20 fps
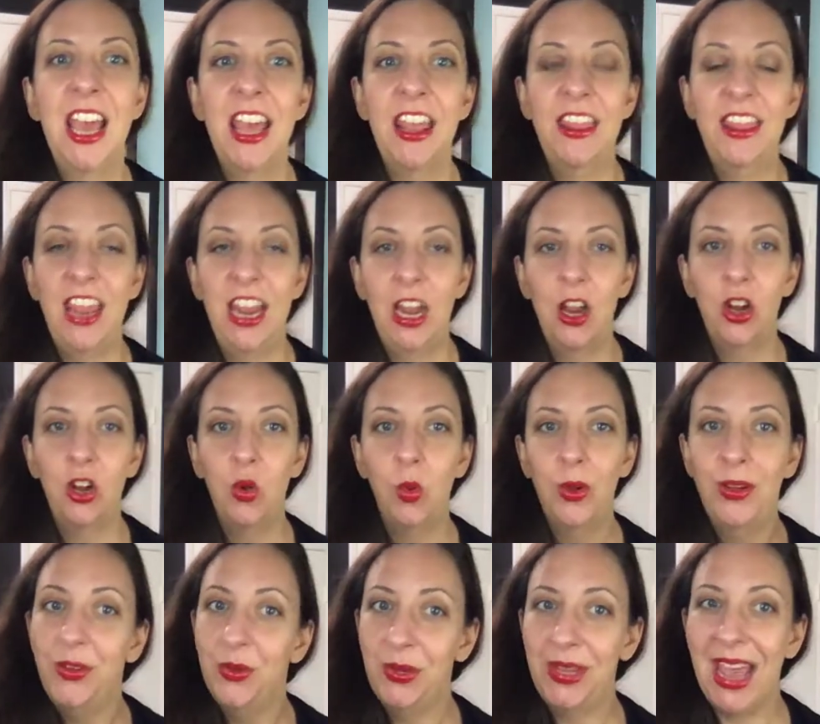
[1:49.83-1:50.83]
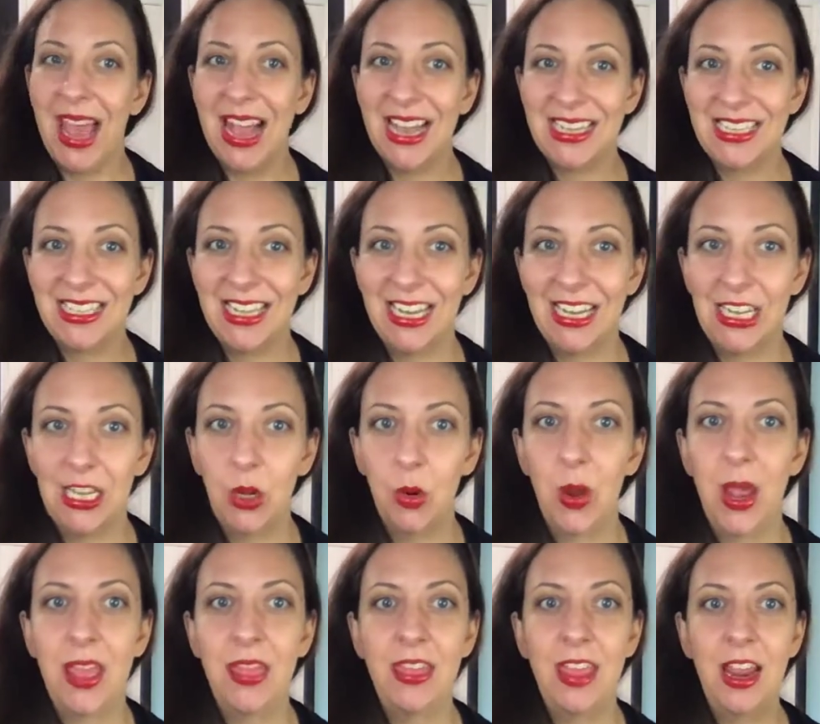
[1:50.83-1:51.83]
they are going to gaslight you,
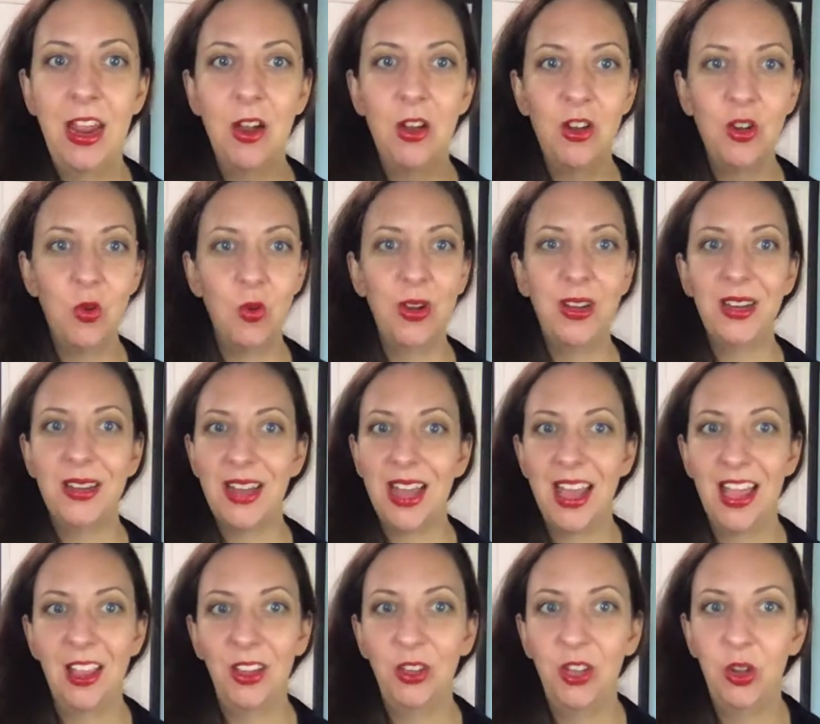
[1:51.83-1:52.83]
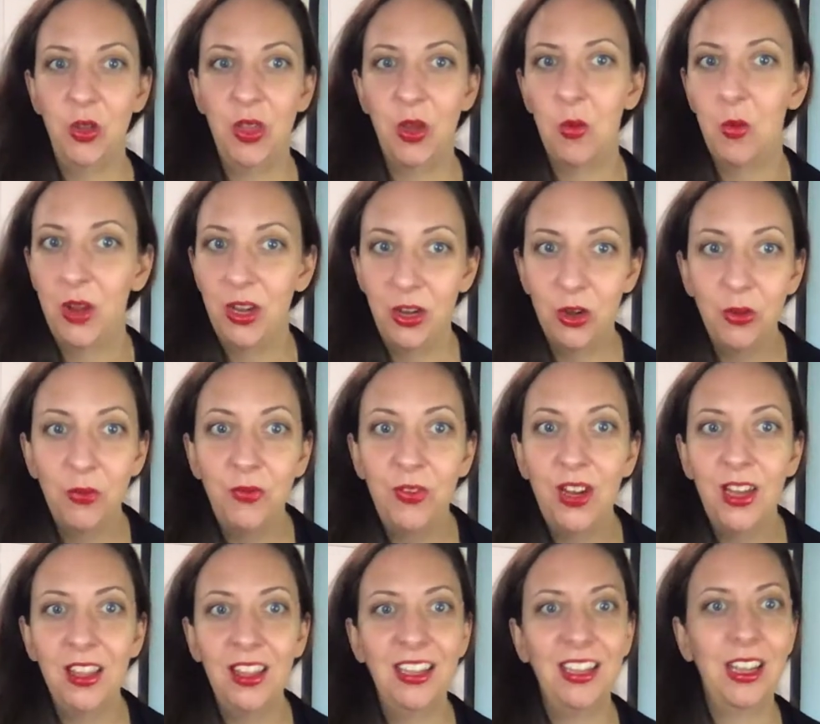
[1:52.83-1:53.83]
and they are going to tell you that what you're
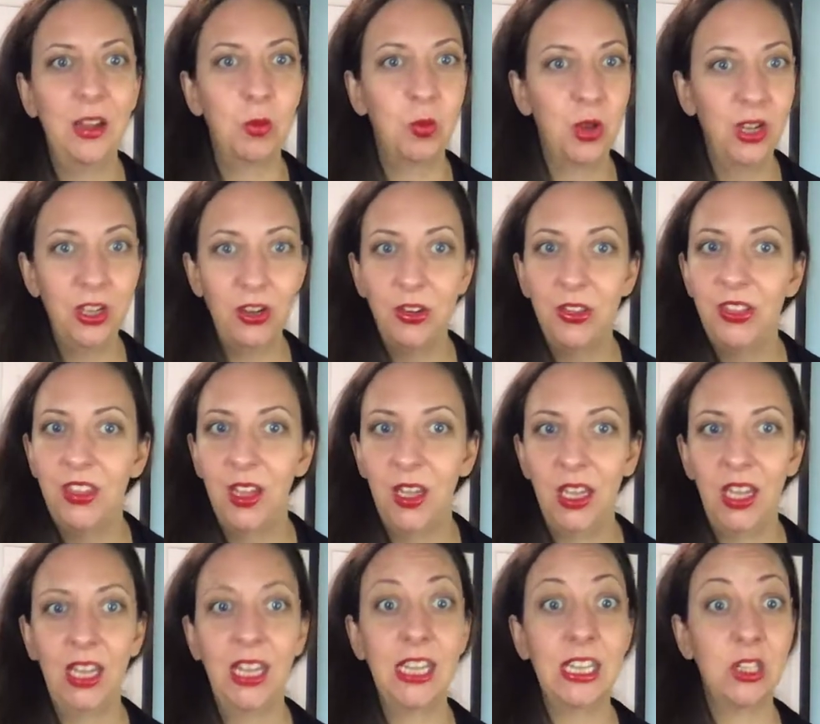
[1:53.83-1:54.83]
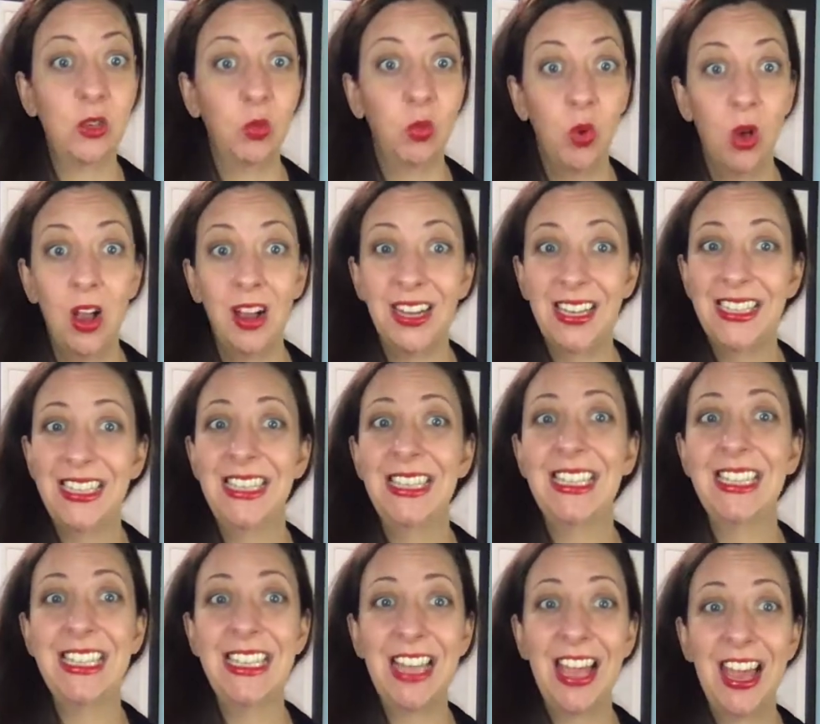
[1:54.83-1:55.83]
feeling and what you're thinking is wrong because it
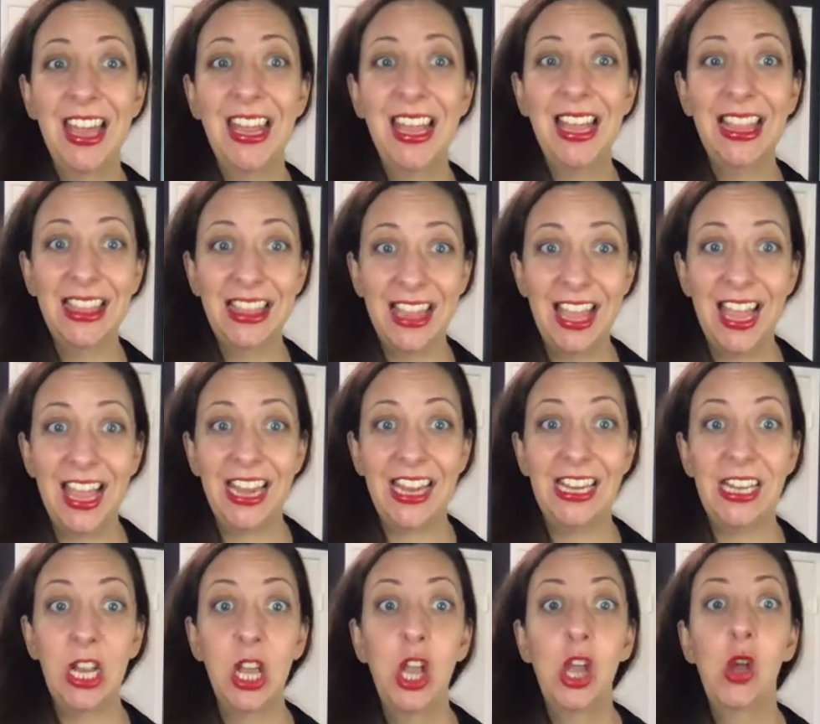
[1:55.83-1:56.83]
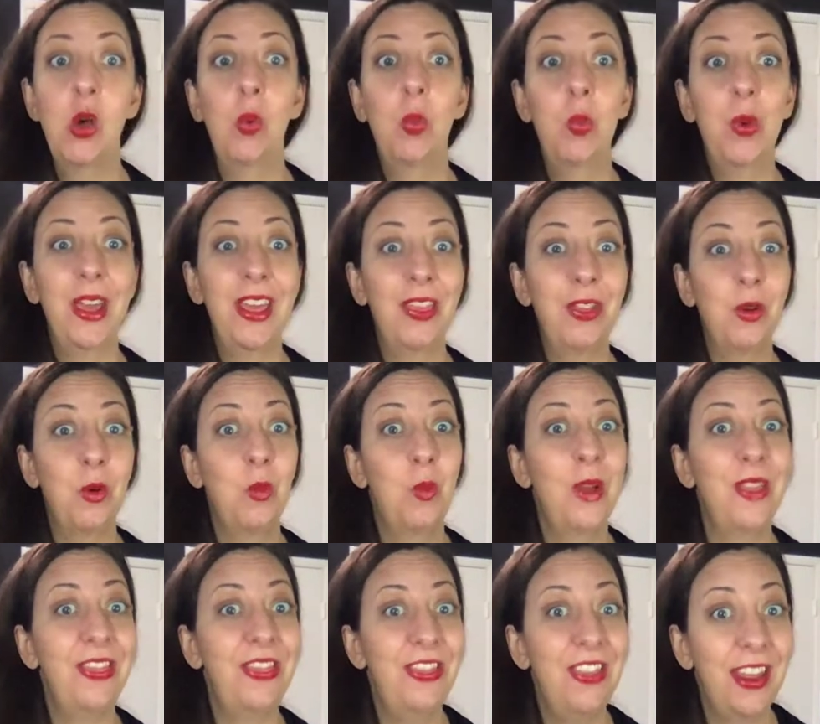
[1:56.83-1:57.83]
does not align with
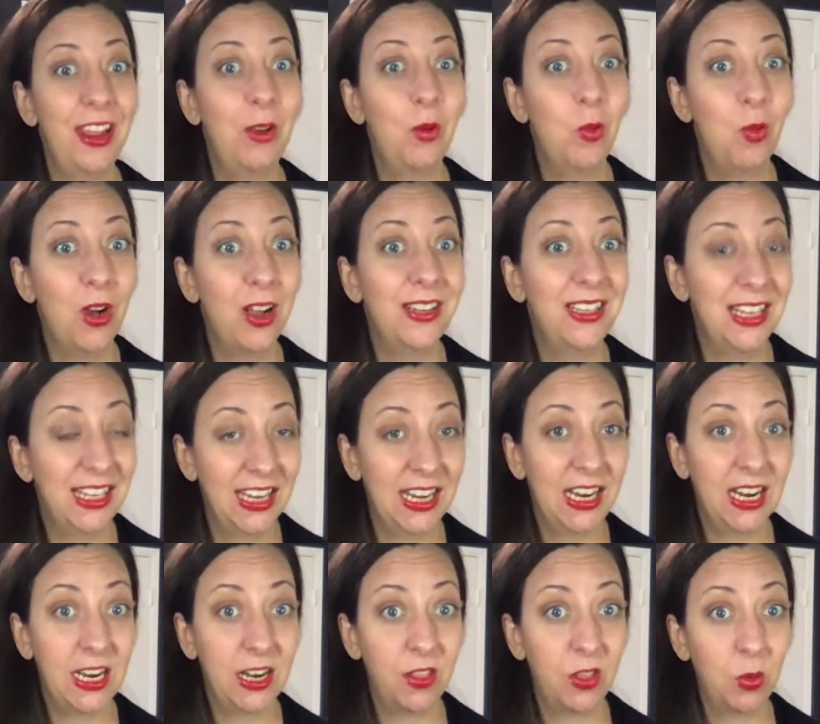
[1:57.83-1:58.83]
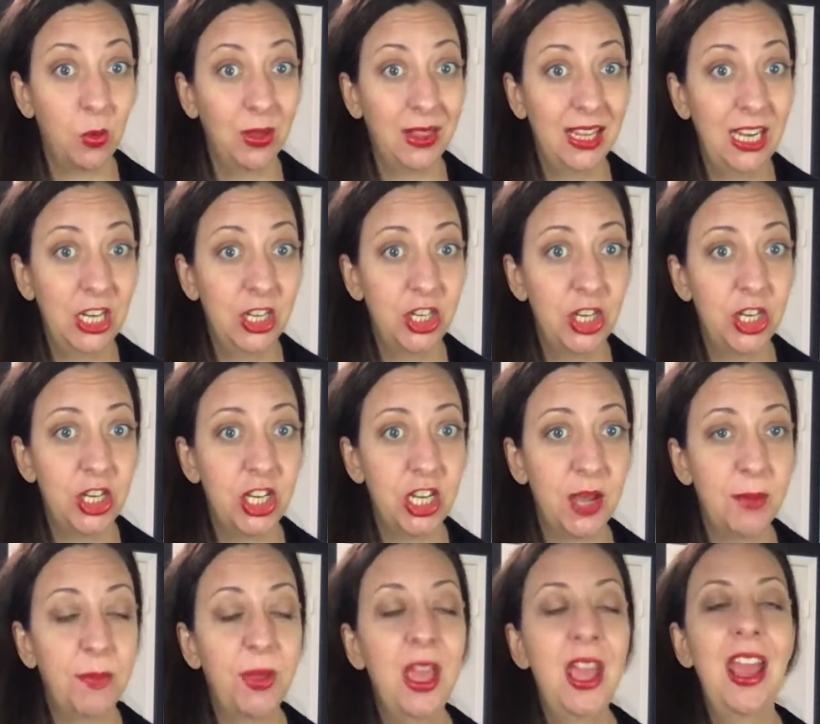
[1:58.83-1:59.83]
what they want to get out of the relationship.
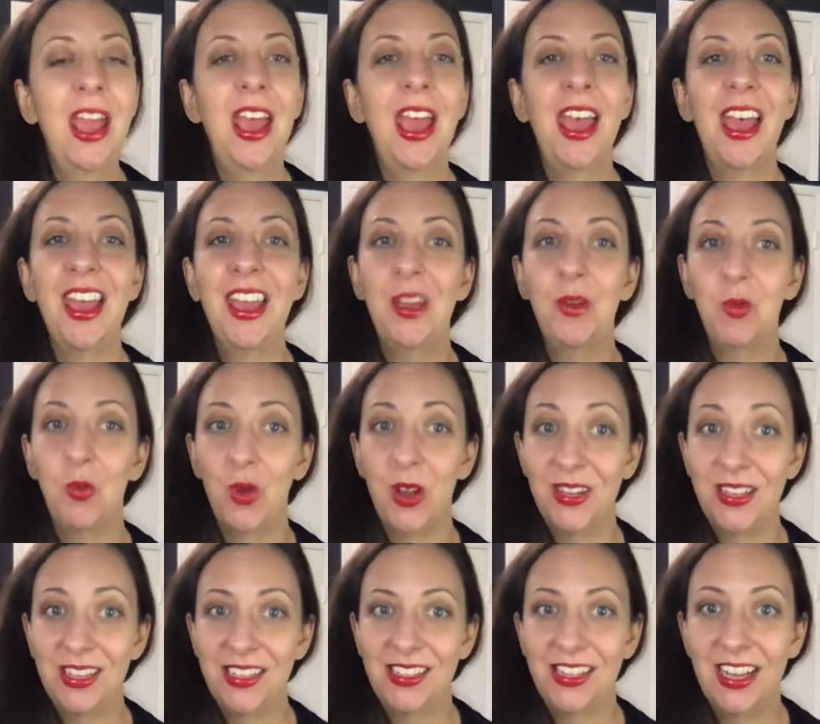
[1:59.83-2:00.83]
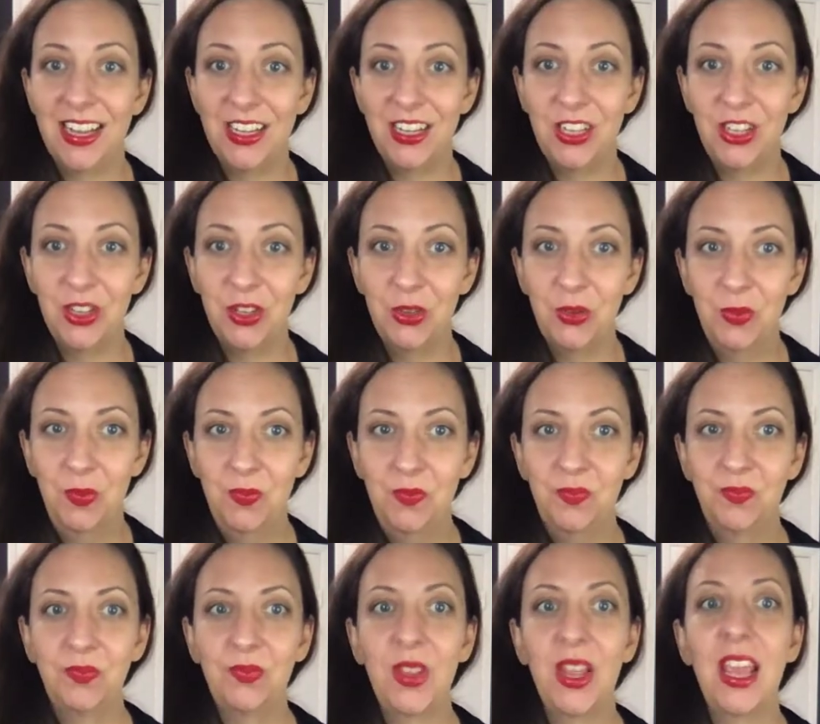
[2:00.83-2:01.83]
And what does that do?
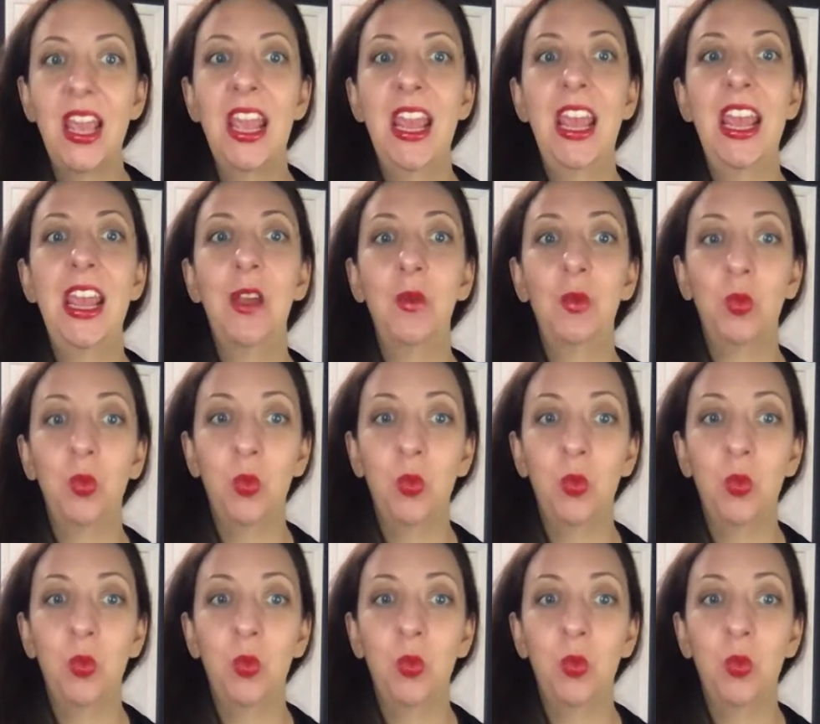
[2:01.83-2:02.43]
It